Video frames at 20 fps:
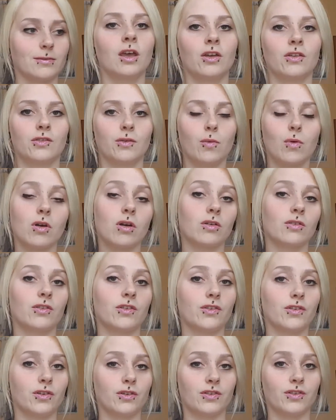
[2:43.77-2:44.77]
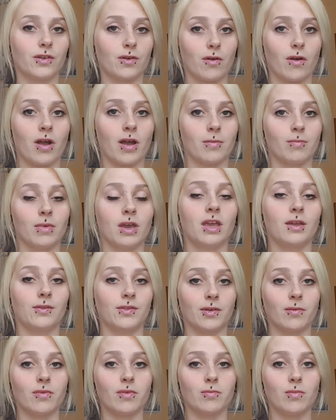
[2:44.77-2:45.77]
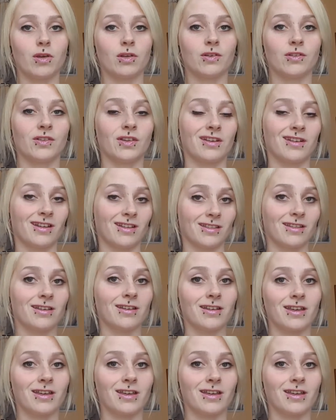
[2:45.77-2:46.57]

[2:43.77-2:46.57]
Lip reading: So what constitutes a crime? If someone murders another,